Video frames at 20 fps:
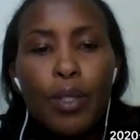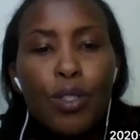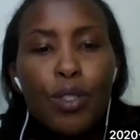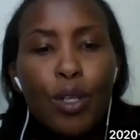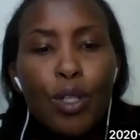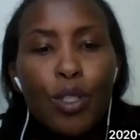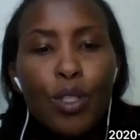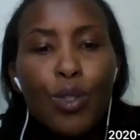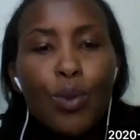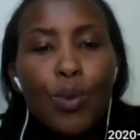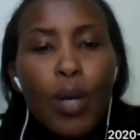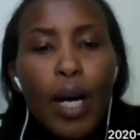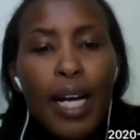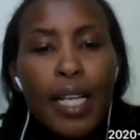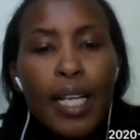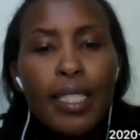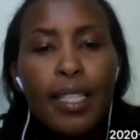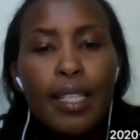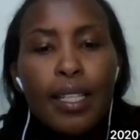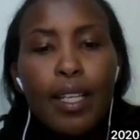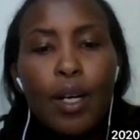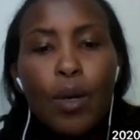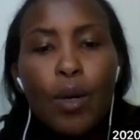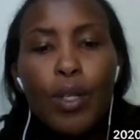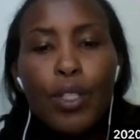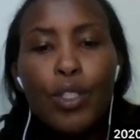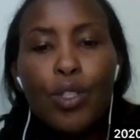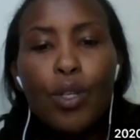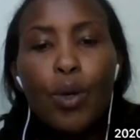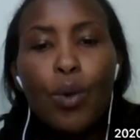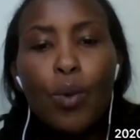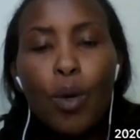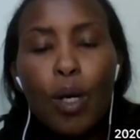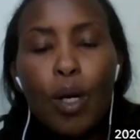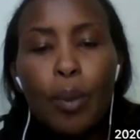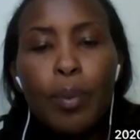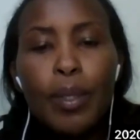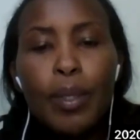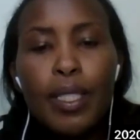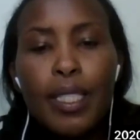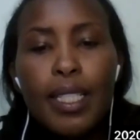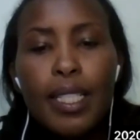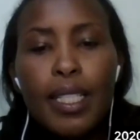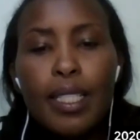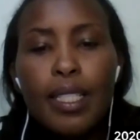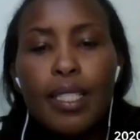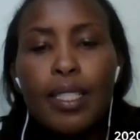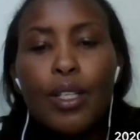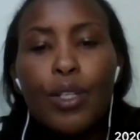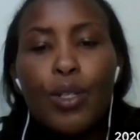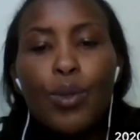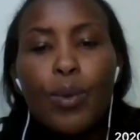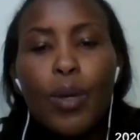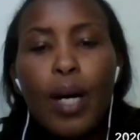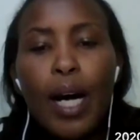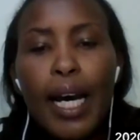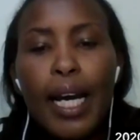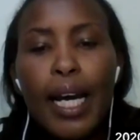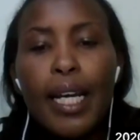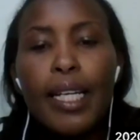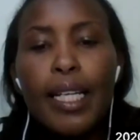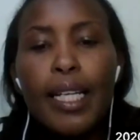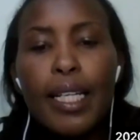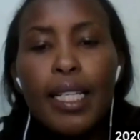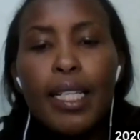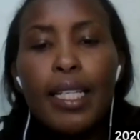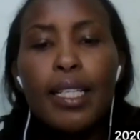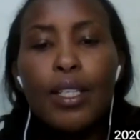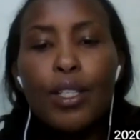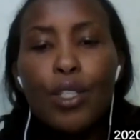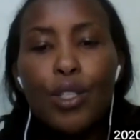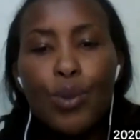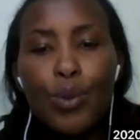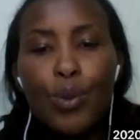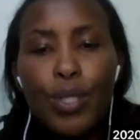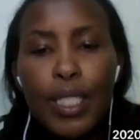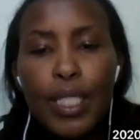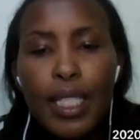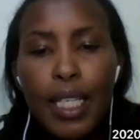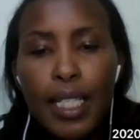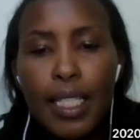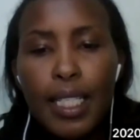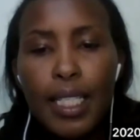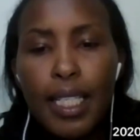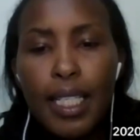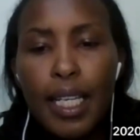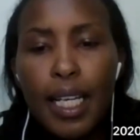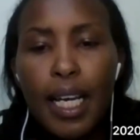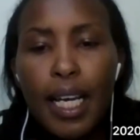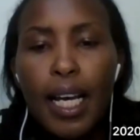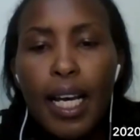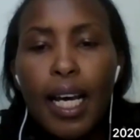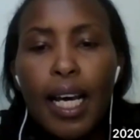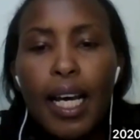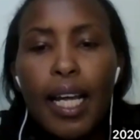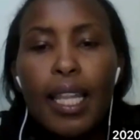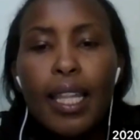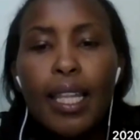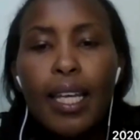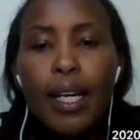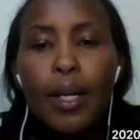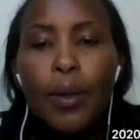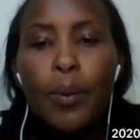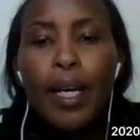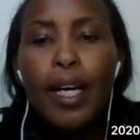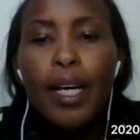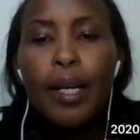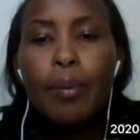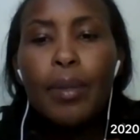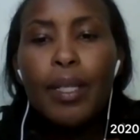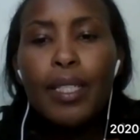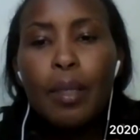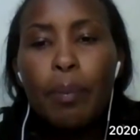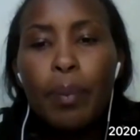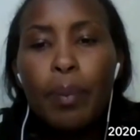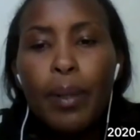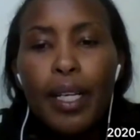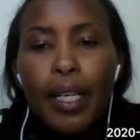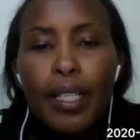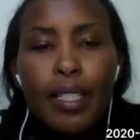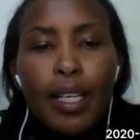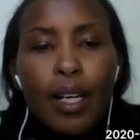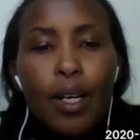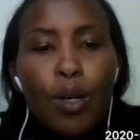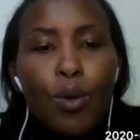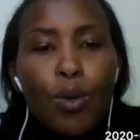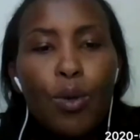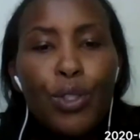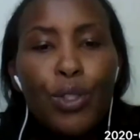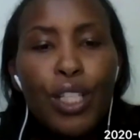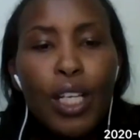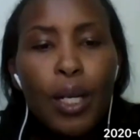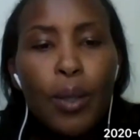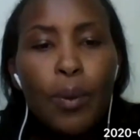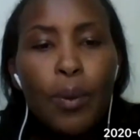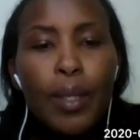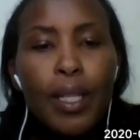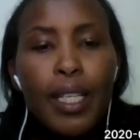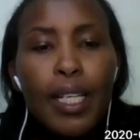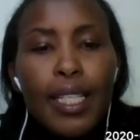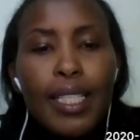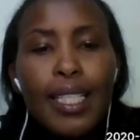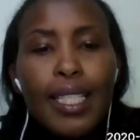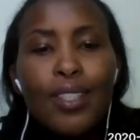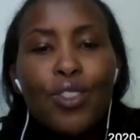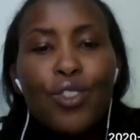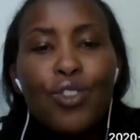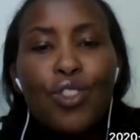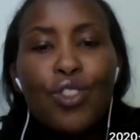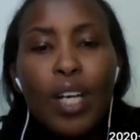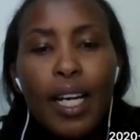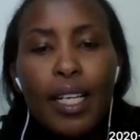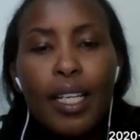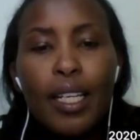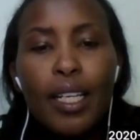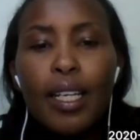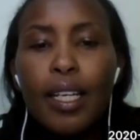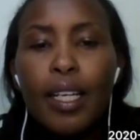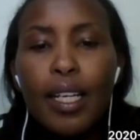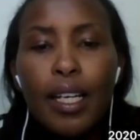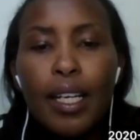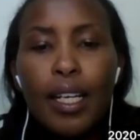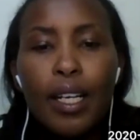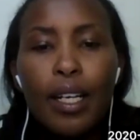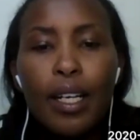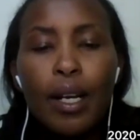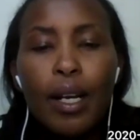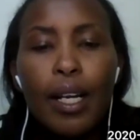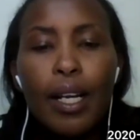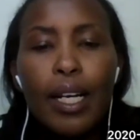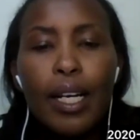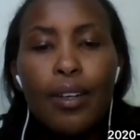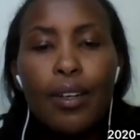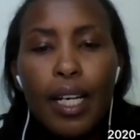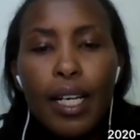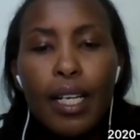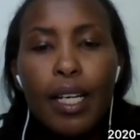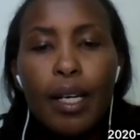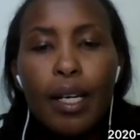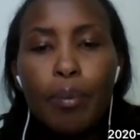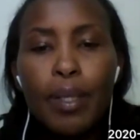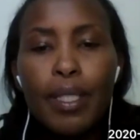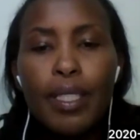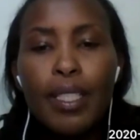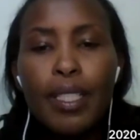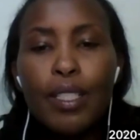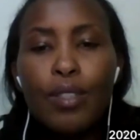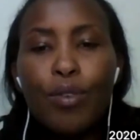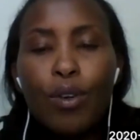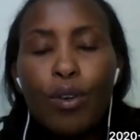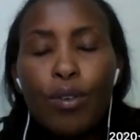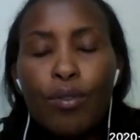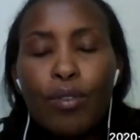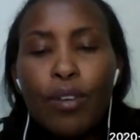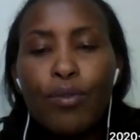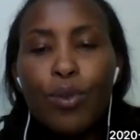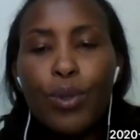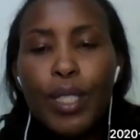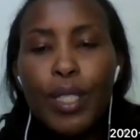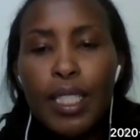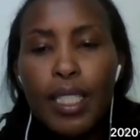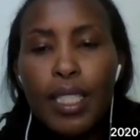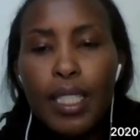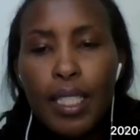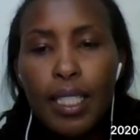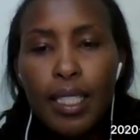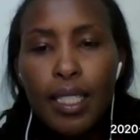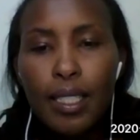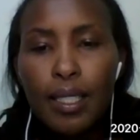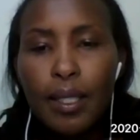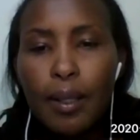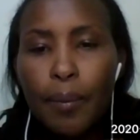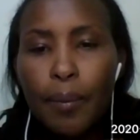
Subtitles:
we sought to answer the question, what business do I need to start? Then we had Mr. Panessa, who shared with us his journey in running a business for over 40 years.